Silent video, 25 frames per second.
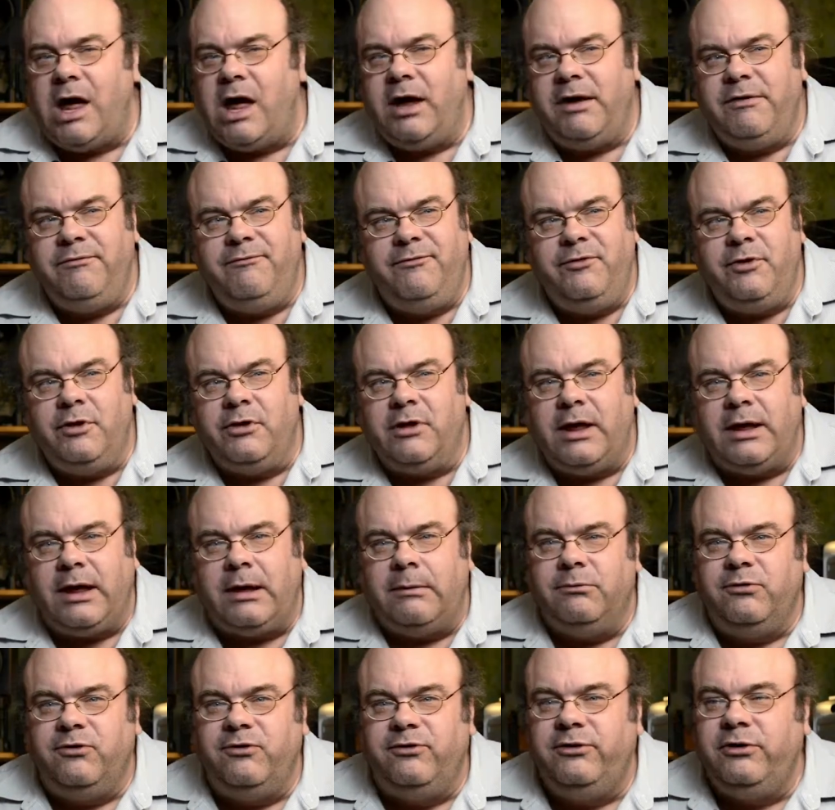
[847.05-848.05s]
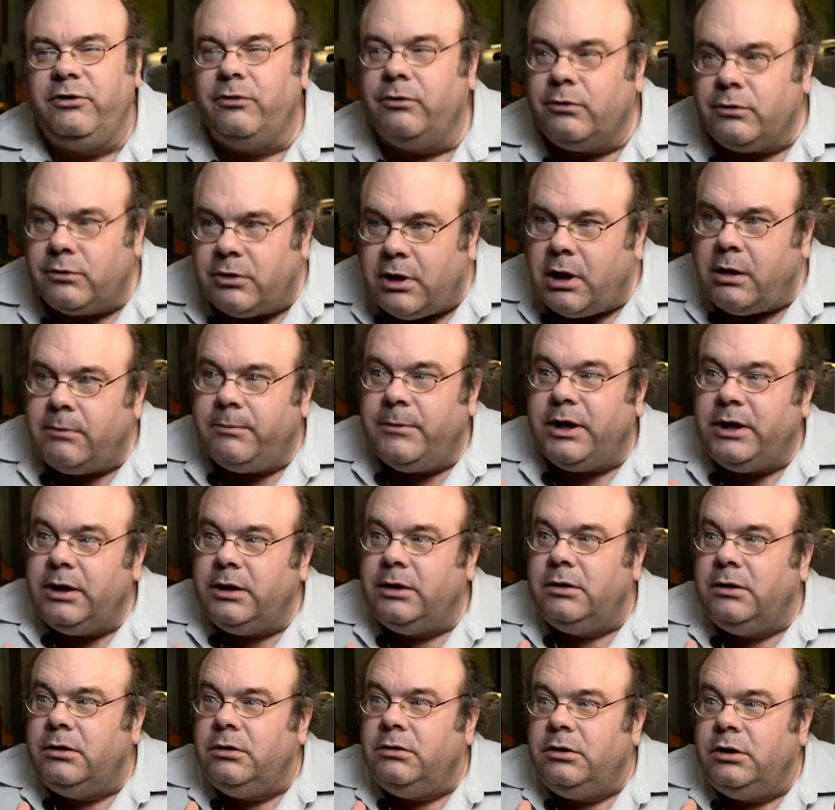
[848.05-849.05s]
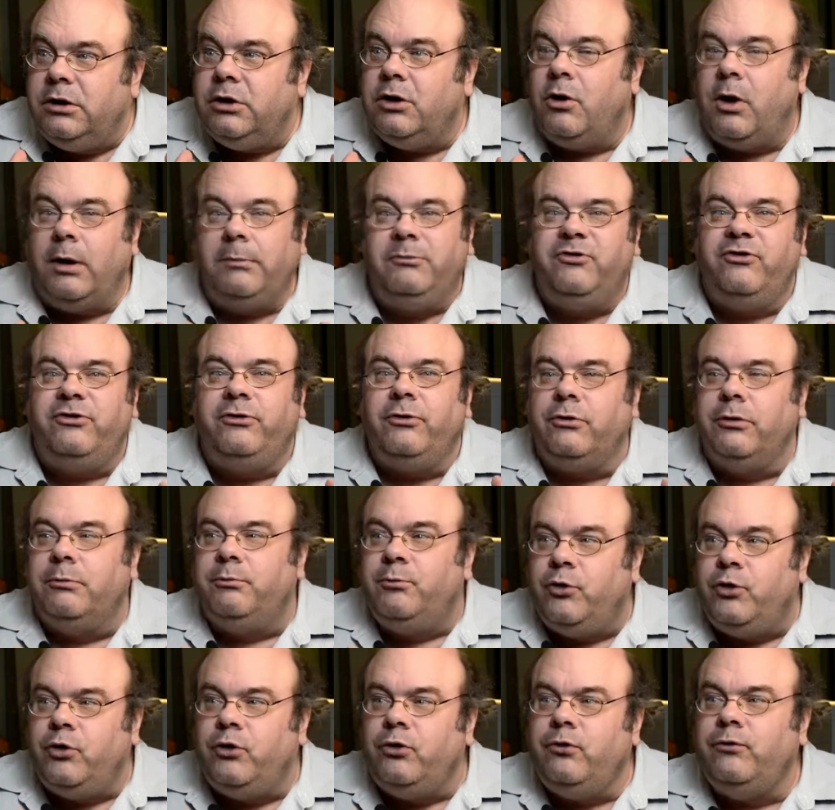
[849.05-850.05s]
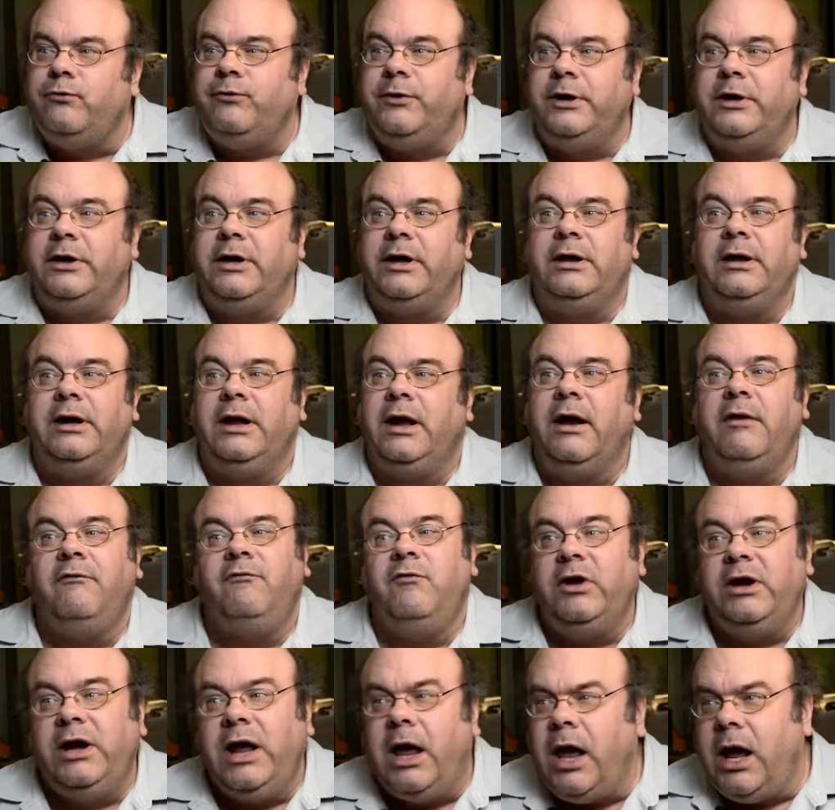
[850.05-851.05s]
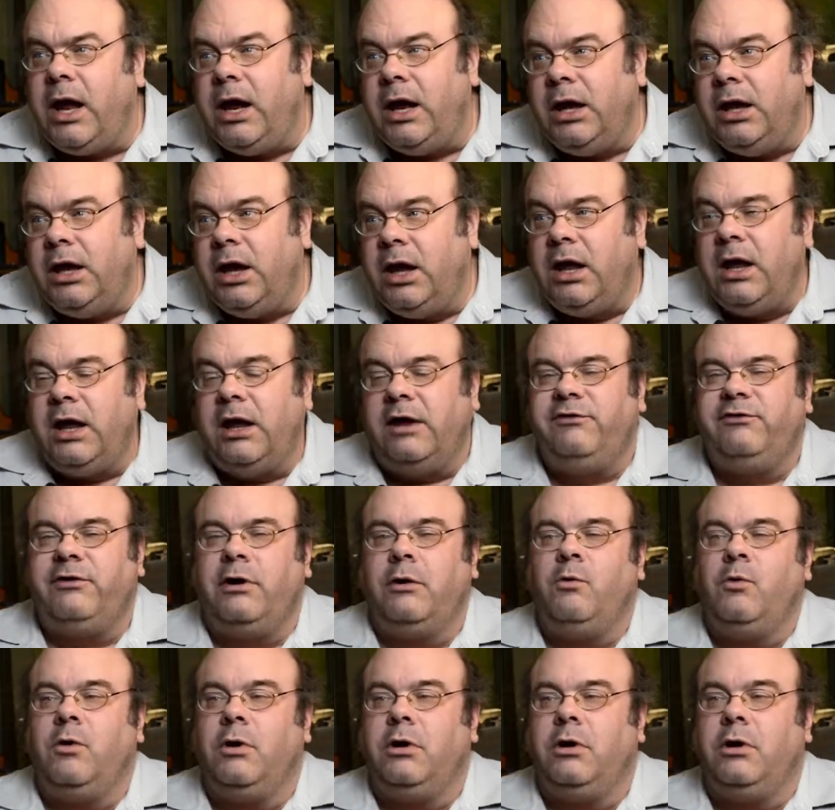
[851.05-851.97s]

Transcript: I feel like I'm still coming, you know, I'm still improving every day You're as learning.